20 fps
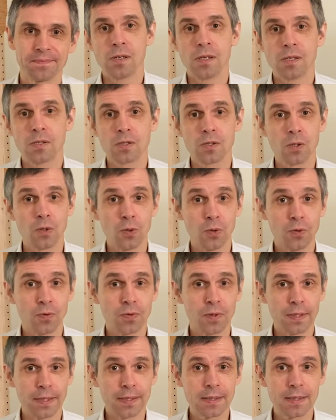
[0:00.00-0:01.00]
So,
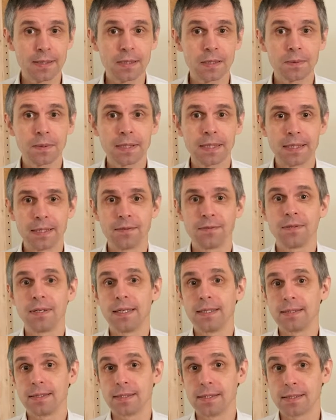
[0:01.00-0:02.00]
for instance, we can
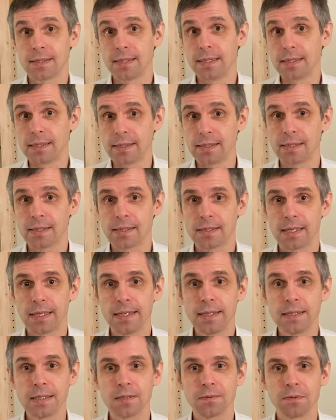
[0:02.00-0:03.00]
find 6
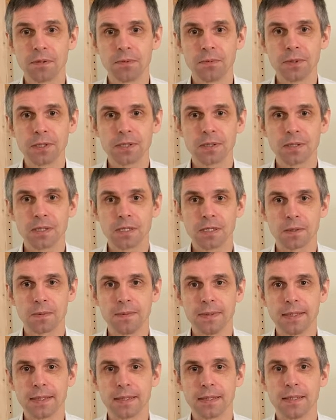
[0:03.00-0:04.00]
states for which the
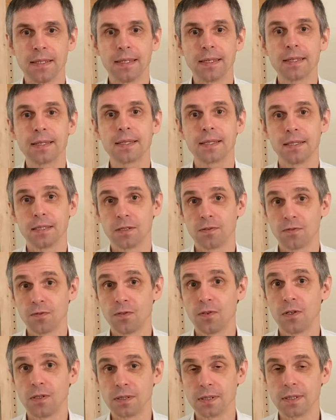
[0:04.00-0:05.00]
squared length is
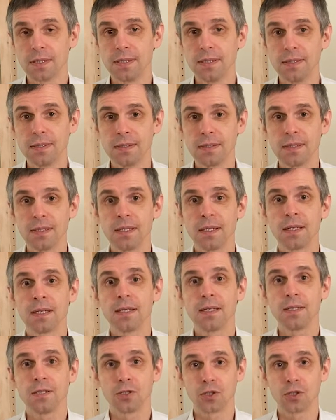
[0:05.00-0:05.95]
14, as